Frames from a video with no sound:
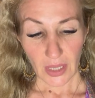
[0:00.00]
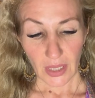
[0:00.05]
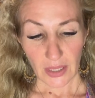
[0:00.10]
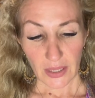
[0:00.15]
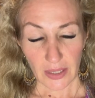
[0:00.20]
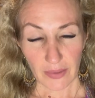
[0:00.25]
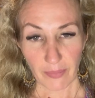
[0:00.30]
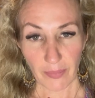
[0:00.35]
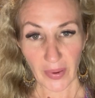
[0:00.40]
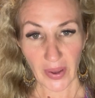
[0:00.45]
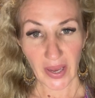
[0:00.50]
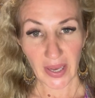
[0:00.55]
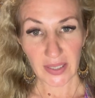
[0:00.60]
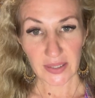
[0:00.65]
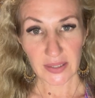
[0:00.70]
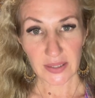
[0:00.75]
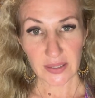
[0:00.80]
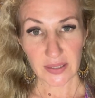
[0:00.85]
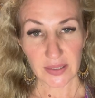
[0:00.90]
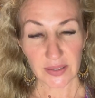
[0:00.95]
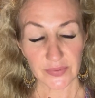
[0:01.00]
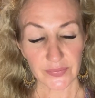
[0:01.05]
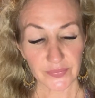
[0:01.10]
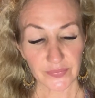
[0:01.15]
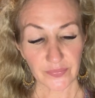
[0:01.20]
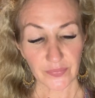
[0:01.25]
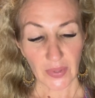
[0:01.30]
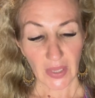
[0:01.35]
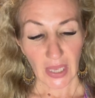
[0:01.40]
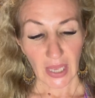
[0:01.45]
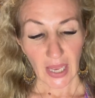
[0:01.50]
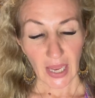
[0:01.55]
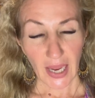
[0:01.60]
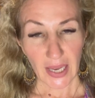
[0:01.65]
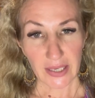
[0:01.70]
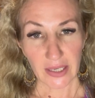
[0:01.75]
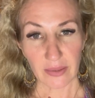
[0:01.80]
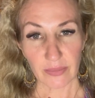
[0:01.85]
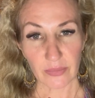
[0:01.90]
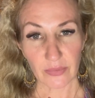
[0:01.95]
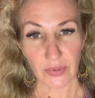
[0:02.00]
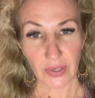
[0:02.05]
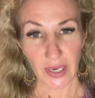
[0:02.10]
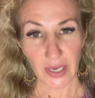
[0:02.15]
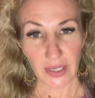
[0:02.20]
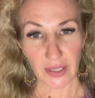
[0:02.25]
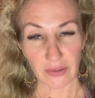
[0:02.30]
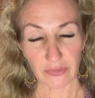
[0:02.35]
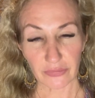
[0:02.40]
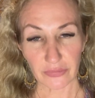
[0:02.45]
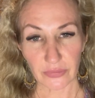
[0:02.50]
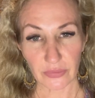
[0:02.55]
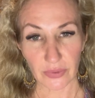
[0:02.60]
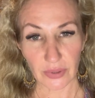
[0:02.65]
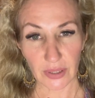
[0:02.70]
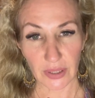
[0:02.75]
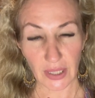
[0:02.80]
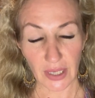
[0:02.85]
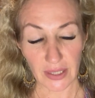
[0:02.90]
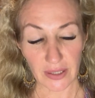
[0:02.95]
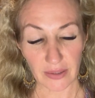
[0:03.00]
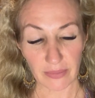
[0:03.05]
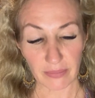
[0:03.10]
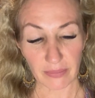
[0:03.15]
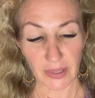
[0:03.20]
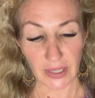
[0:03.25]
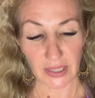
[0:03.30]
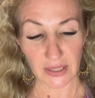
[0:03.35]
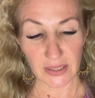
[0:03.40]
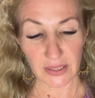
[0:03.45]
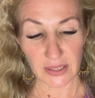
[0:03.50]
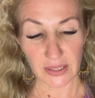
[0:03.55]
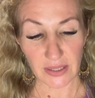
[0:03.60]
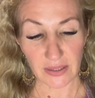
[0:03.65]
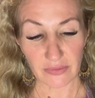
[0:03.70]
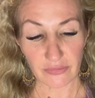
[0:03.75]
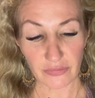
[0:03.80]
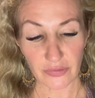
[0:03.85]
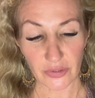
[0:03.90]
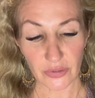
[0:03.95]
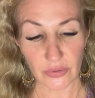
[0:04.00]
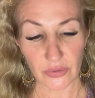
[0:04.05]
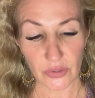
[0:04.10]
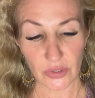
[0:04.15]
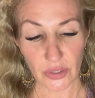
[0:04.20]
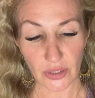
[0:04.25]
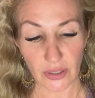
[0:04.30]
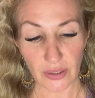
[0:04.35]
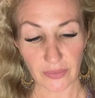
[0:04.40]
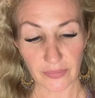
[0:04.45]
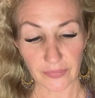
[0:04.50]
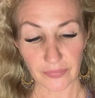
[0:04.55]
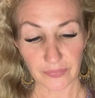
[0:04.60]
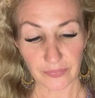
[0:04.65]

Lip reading: the past, and I'm ready for an amazing future.